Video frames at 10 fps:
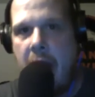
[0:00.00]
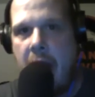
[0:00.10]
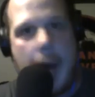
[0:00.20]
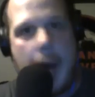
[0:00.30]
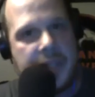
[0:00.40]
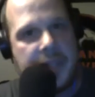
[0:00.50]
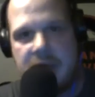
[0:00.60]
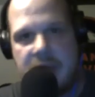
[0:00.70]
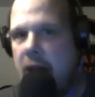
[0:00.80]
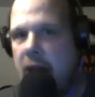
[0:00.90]
I'm
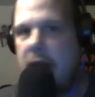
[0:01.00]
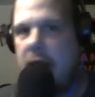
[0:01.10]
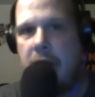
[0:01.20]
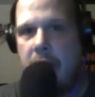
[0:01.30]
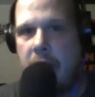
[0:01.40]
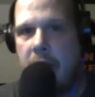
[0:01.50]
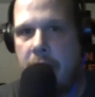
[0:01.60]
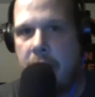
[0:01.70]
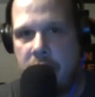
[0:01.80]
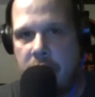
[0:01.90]
excited
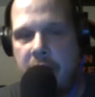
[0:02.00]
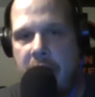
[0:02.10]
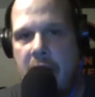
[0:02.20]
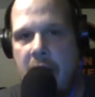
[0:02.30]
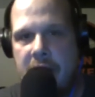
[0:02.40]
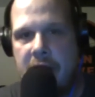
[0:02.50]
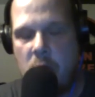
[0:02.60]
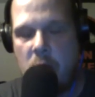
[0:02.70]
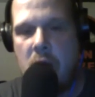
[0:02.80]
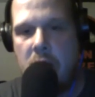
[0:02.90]
for Don Valley as
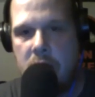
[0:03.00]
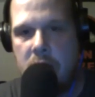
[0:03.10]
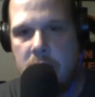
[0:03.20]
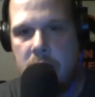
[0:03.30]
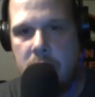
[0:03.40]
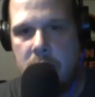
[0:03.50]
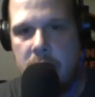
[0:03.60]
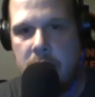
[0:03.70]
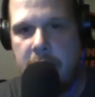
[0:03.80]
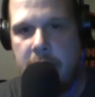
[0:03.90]
well,
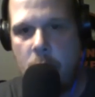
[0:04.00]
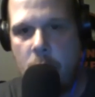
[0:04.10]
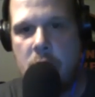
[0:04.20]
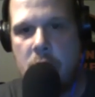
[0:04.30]
for Ward